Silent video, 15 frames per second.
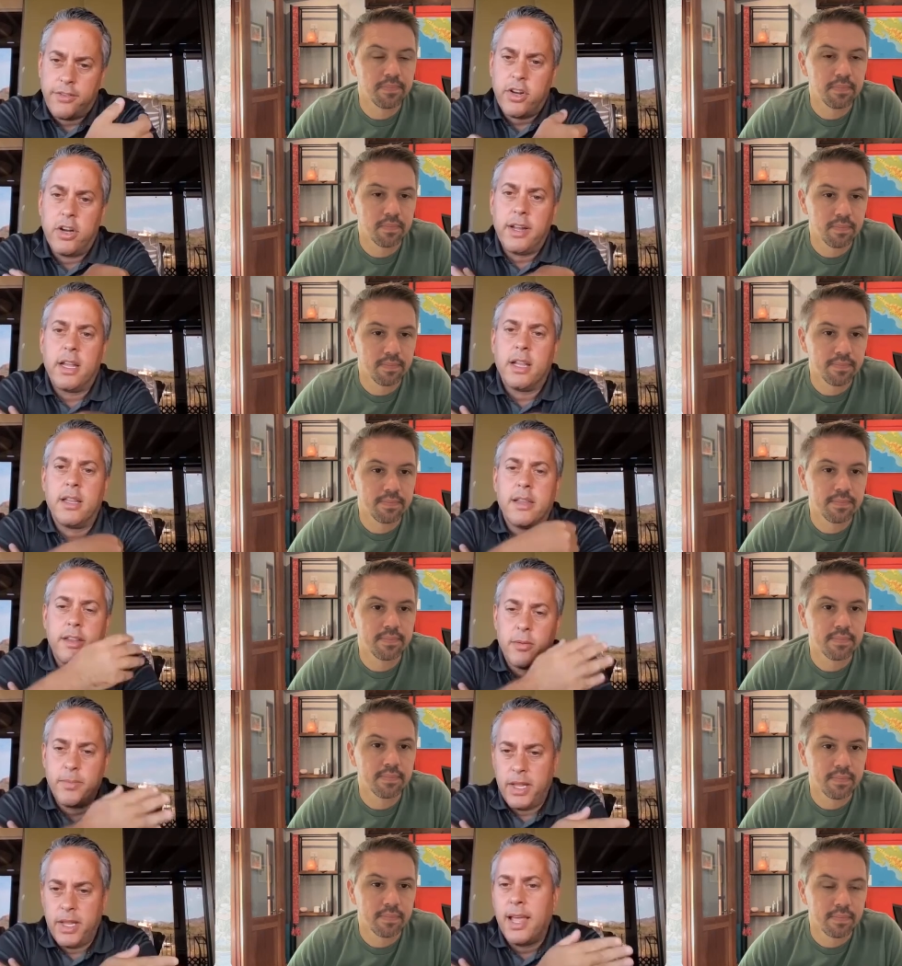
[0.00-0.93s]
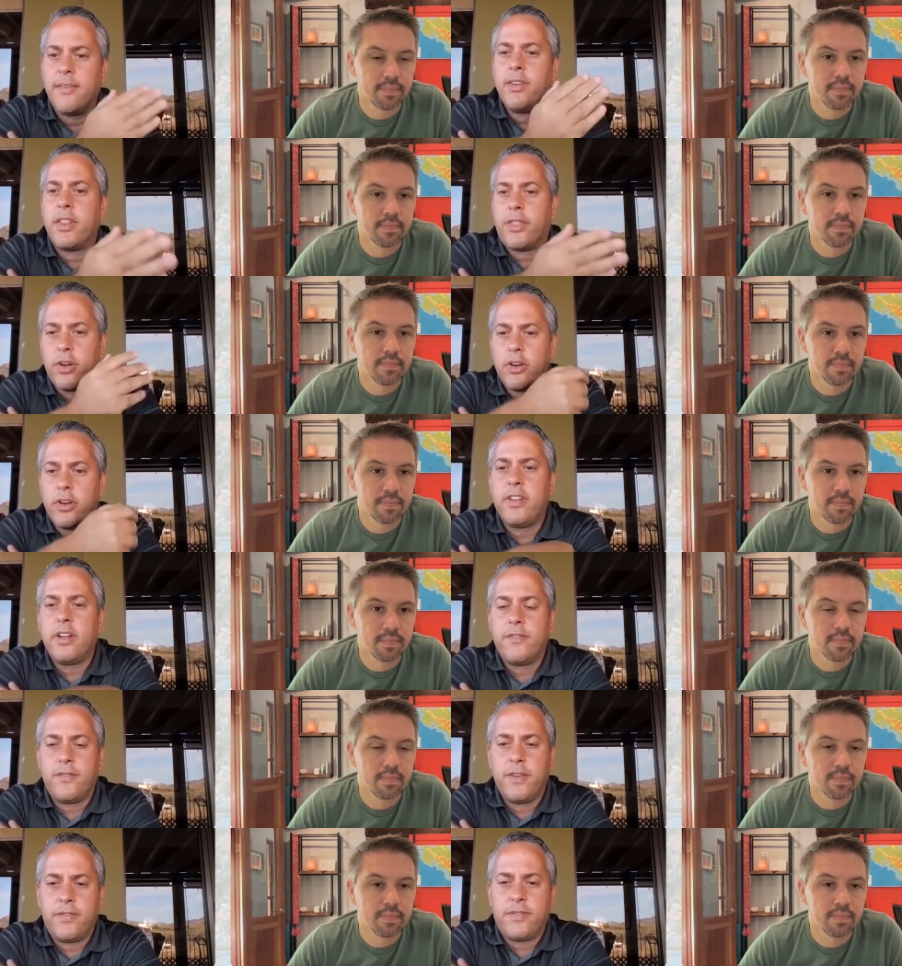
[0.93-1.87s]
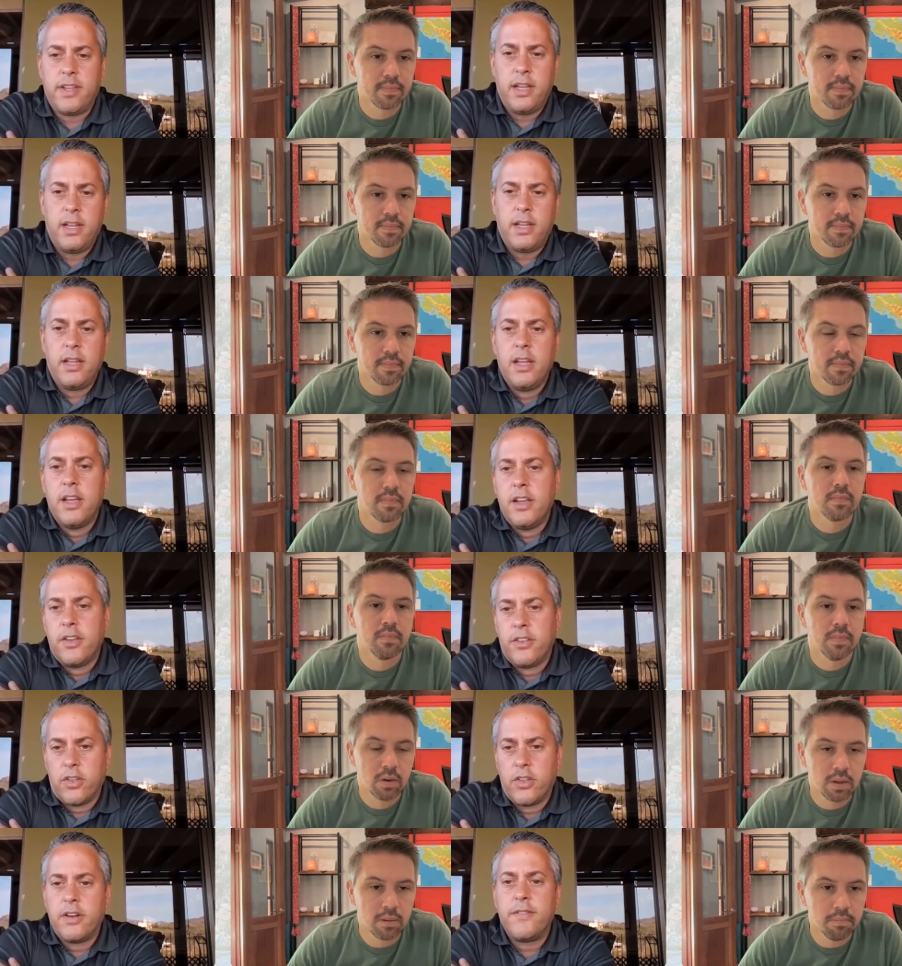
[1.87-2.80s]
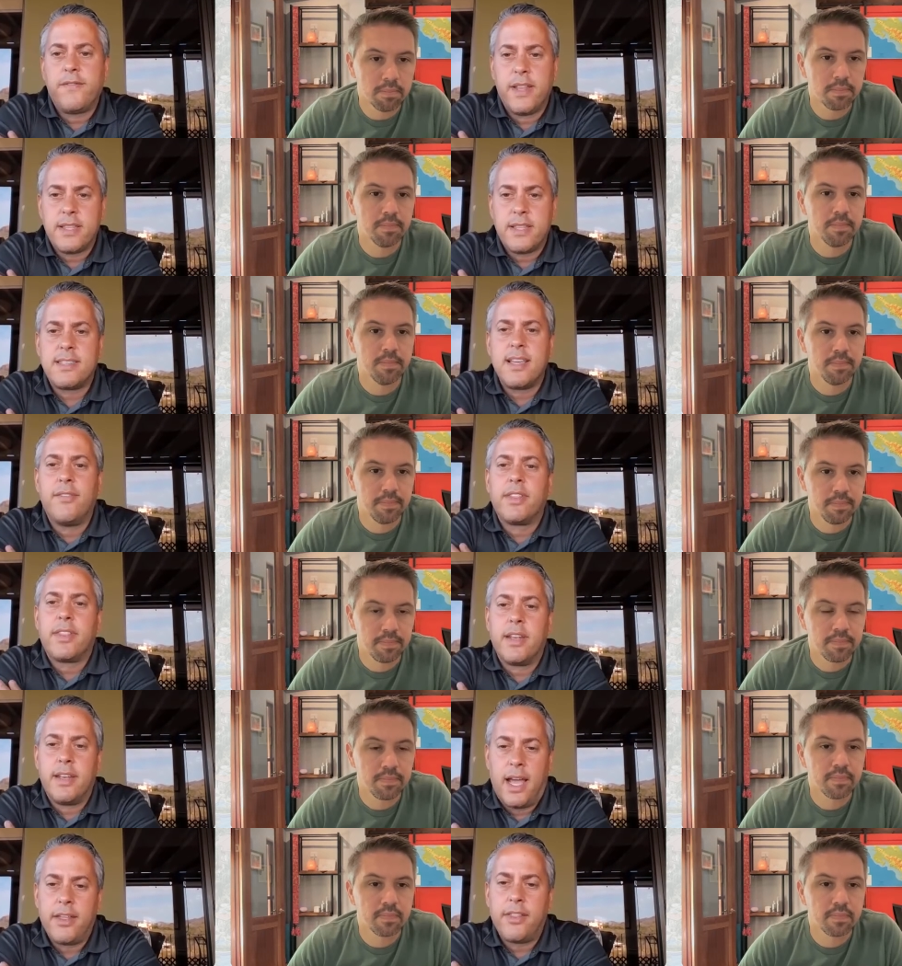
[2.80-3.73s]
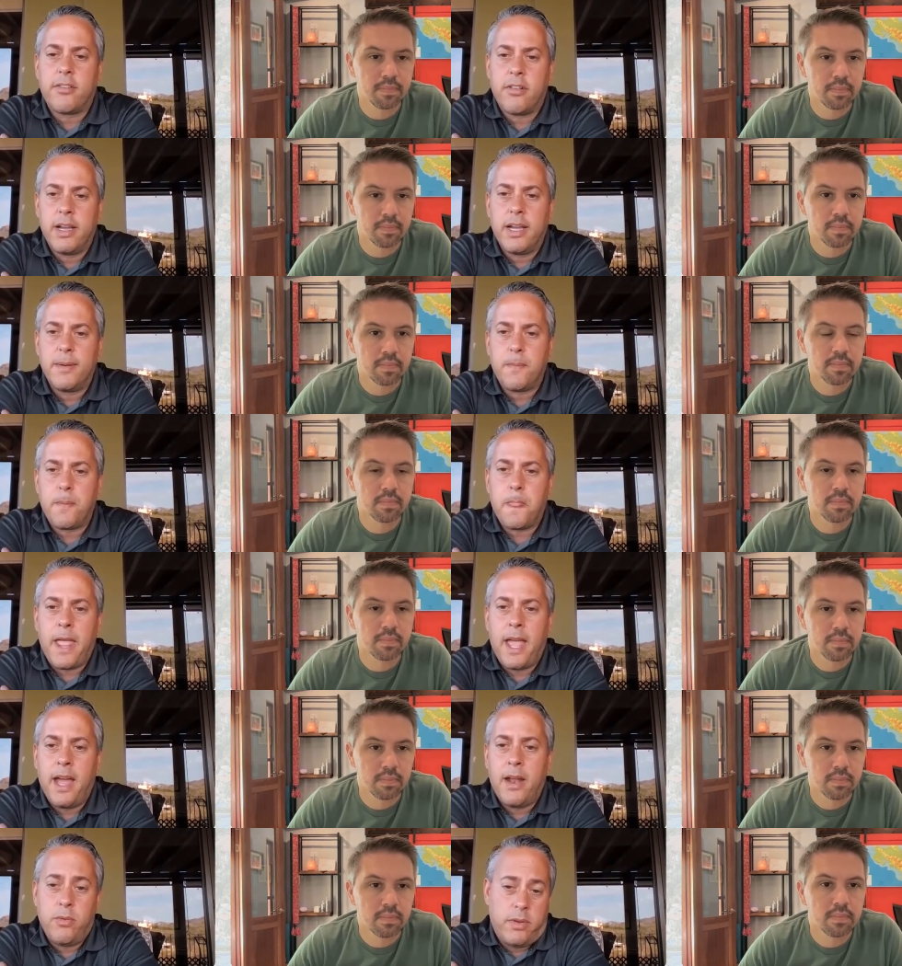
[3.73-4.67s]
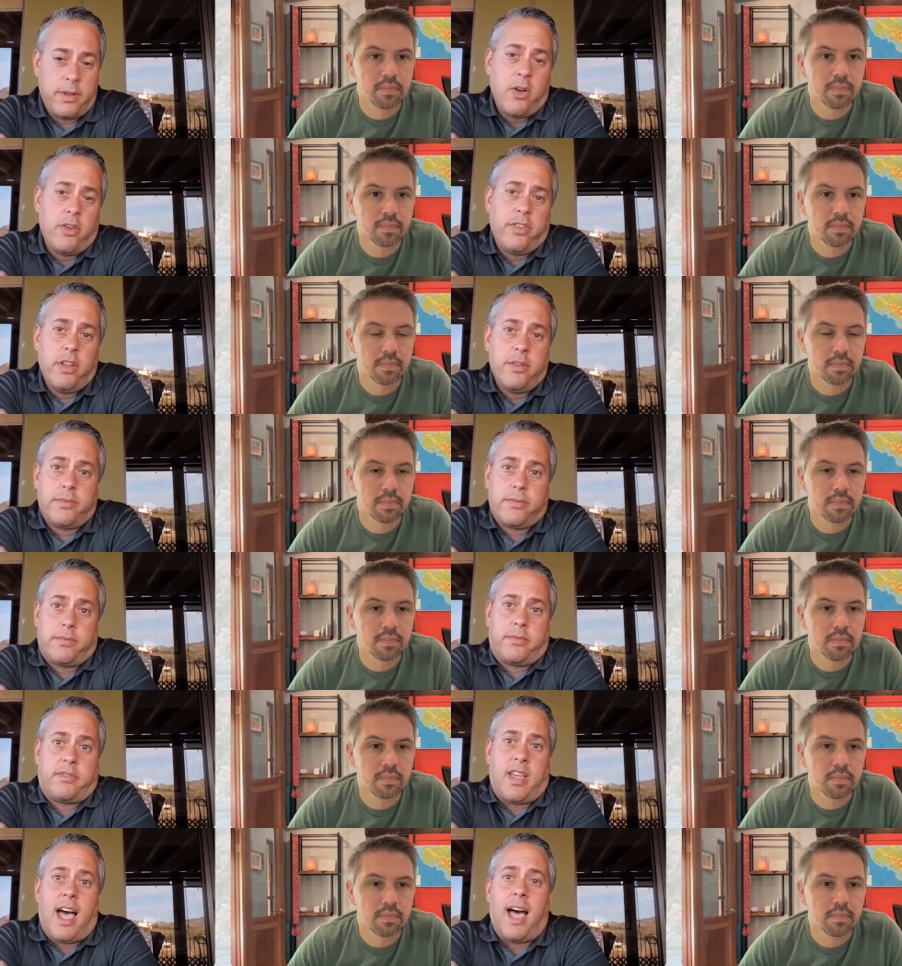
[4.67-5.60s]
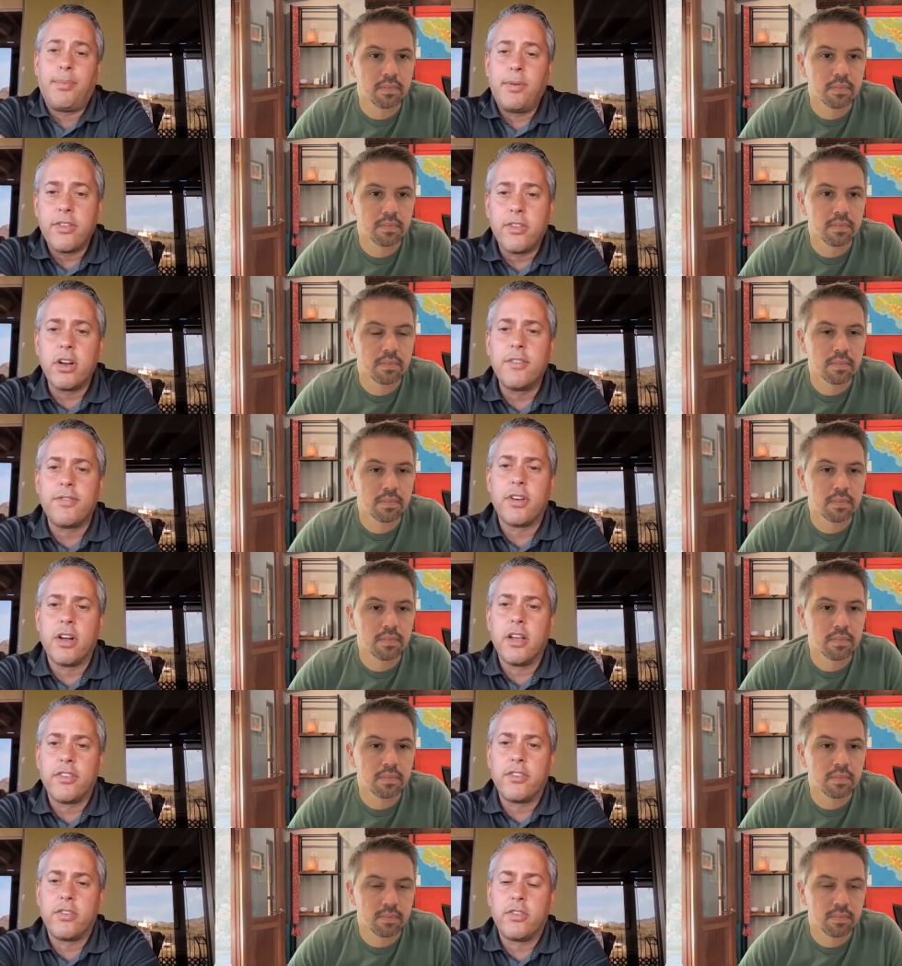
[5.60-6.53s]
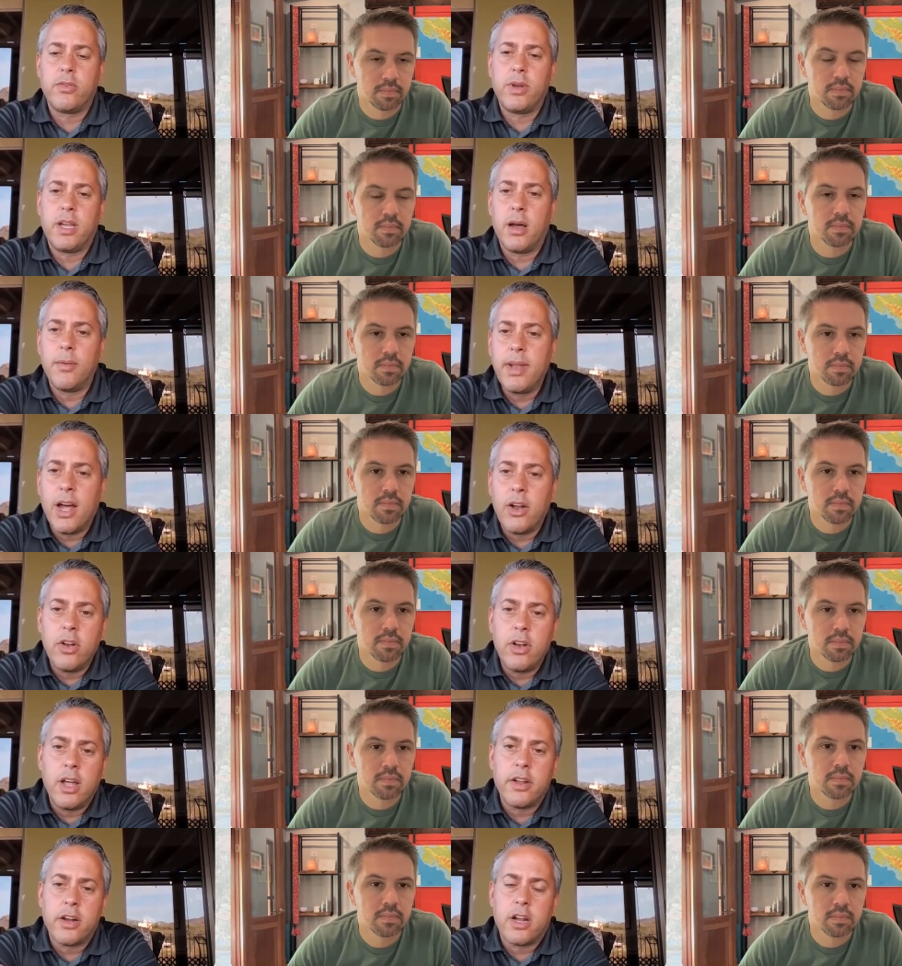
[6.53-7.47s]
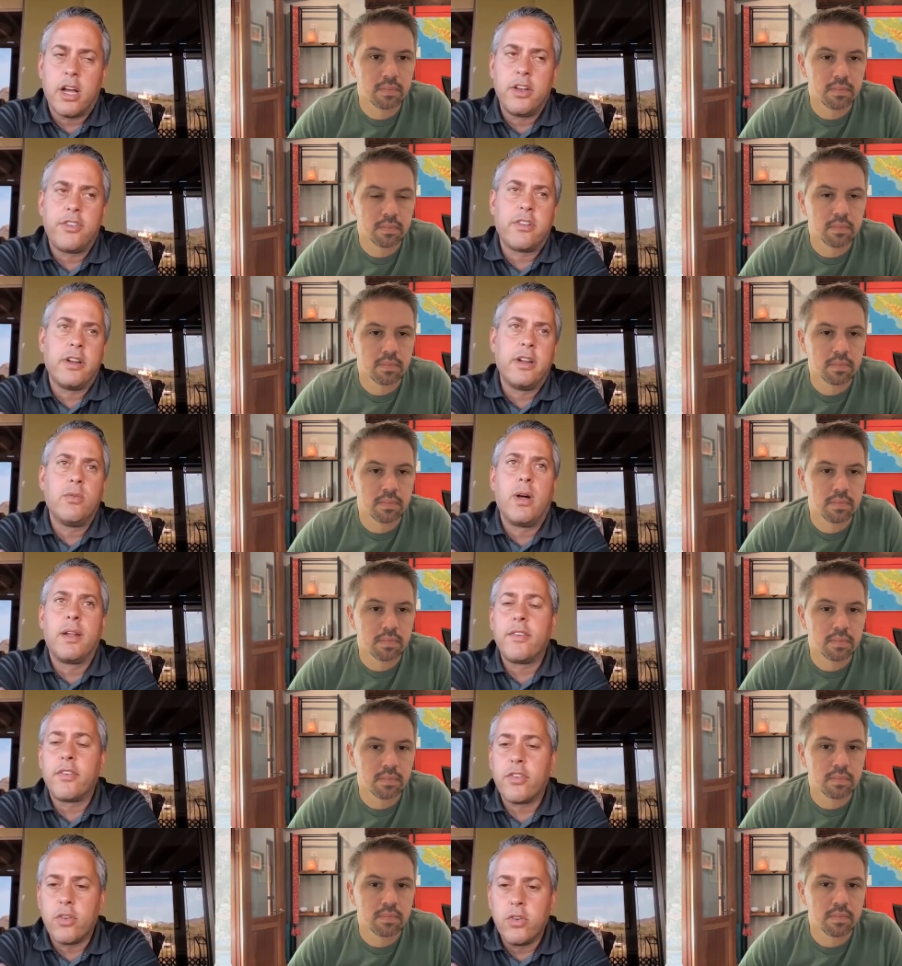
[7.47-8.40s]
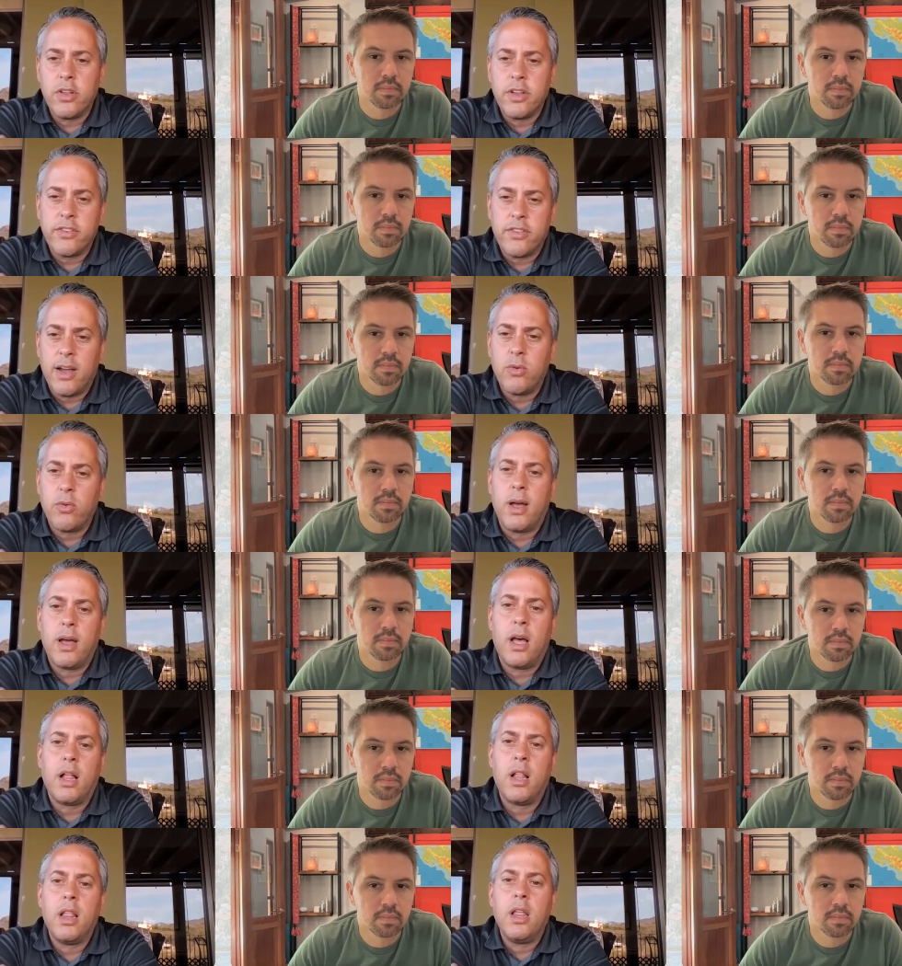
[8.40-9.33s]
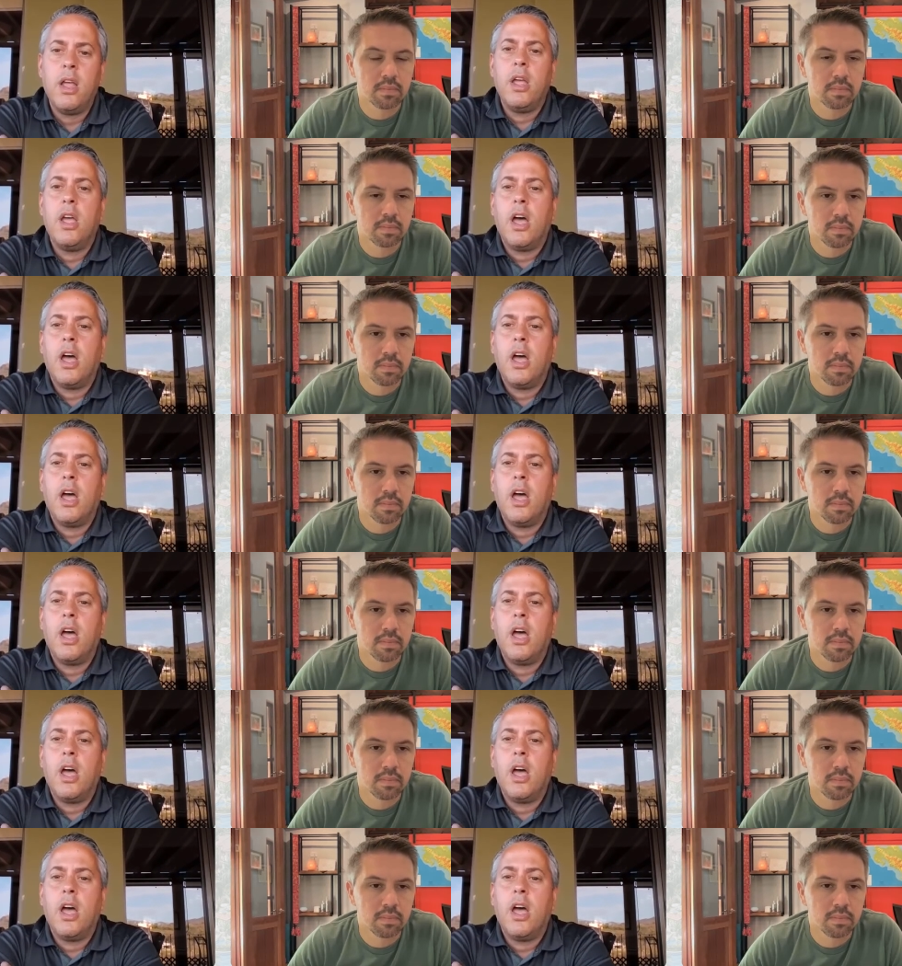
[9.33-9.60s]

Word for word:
Speaker 1: turning they'll be 11, 13 and 15. Okay. So they're 5th, 7th and ninth grade. And that was a top concern for us. We come down to another country, Whether schooling's not well.